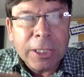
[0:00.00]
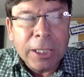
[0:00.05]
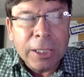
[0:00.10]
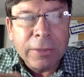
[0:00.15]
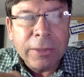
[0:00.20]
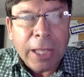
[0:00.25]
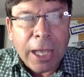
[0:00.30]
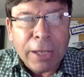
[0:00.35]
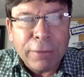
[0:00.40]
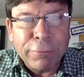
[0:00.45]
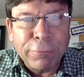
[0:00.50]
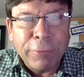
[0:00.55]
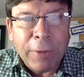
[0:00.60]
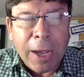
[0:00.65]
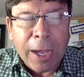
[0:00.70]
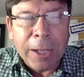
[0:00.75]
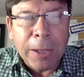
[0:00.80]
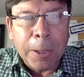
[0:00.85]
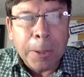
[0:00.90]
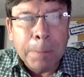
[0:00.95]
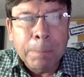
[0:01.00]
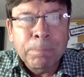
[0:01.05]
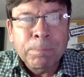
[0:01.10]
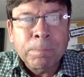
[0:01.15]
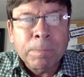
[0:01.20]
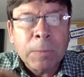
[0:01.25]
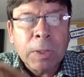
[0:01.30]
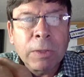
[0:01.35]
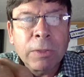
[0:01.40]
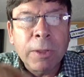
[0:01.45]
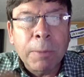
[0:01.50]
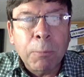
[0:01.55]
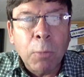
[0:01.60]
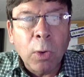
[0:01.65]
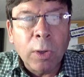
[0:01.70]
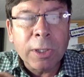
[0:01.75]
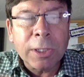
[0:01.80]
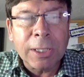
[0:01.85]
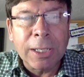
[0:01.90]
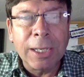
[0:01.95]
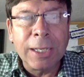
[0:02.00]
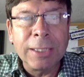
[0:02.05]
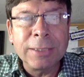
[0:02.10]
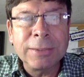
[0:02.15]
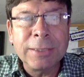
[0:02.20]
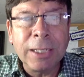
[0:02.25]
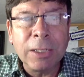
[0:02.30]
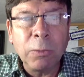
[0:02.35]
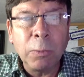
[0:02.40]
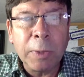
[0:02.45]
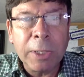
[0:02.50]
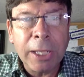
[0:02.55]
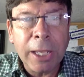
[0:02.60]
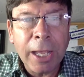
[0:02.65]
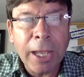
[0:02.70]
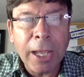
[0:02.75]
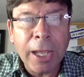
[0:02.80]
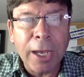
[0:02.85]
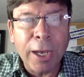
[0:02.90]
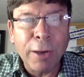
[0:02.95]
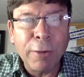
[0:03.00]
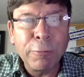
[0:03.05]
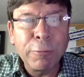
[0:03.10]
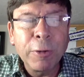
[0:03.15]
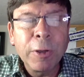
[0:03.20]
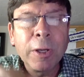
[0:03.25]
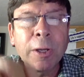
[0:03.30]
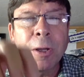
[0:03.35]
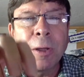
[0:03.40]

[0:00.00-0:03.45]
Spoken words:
In that file, the more content we have,